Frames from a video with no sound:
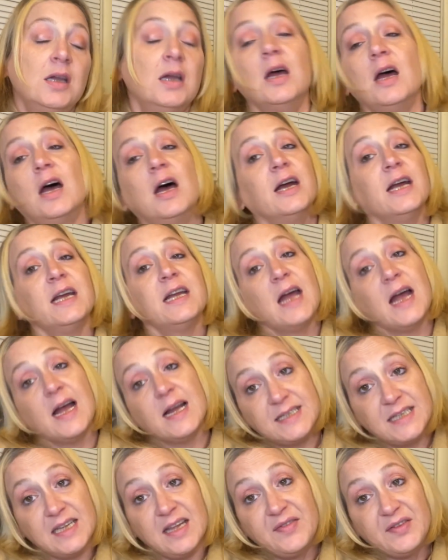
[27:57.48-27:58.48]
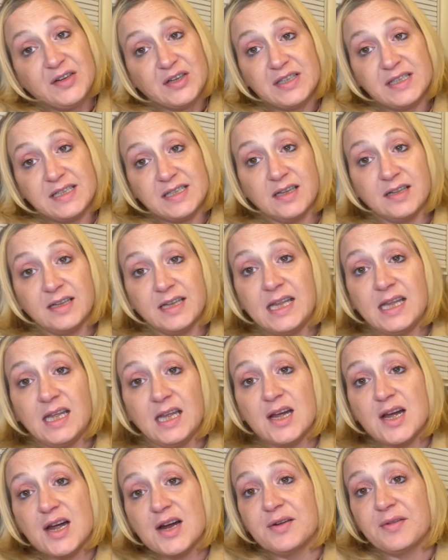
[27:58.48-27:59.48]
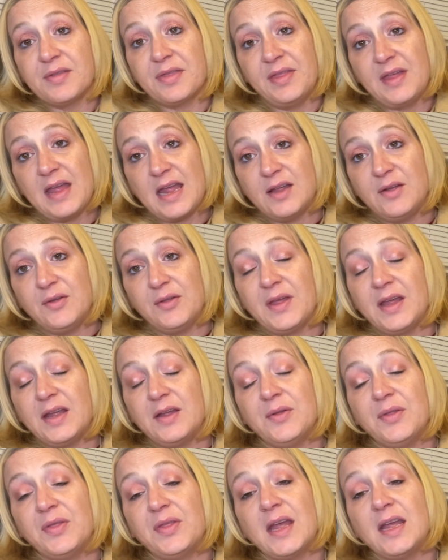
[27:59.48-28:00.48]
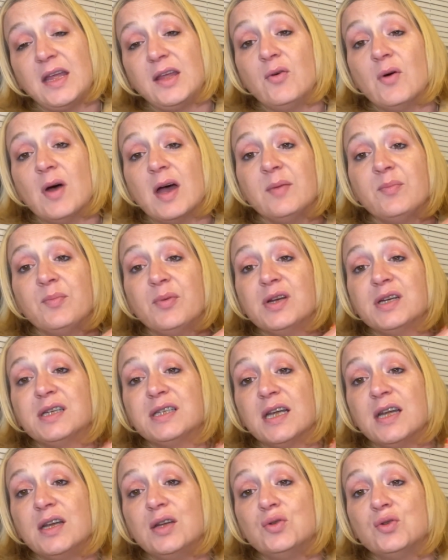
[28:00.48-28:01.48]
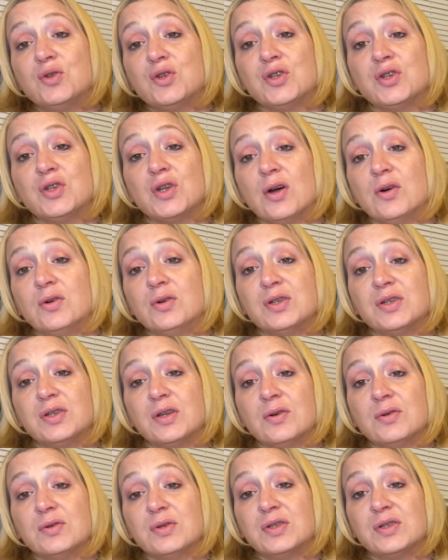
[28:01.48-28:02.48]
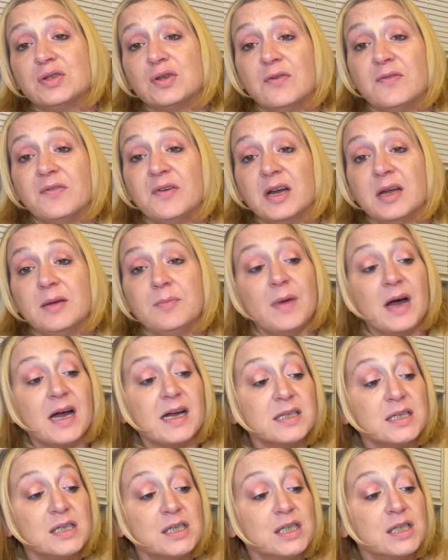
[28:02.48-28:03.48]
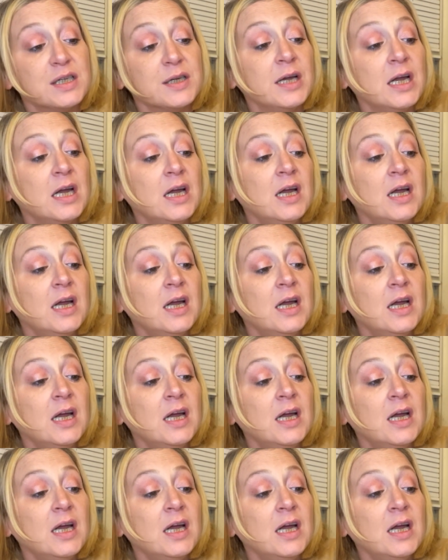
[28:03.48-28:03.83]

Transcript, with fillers: All right, guys, if you're still here, thank you, thank you, thank you. I appreciate you so, so, so very much.